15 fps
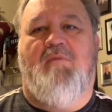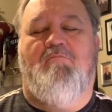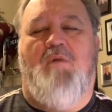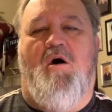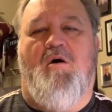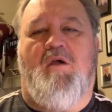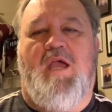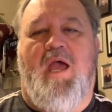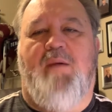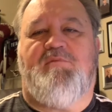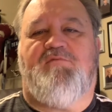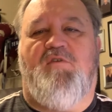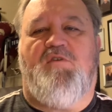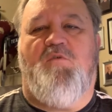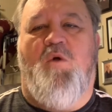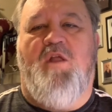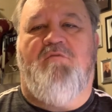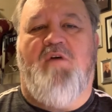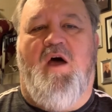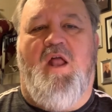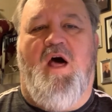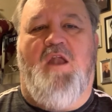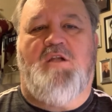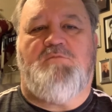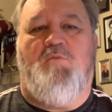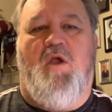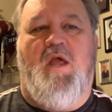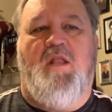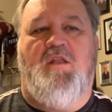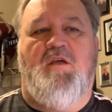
ball caps for twenty five dollars brand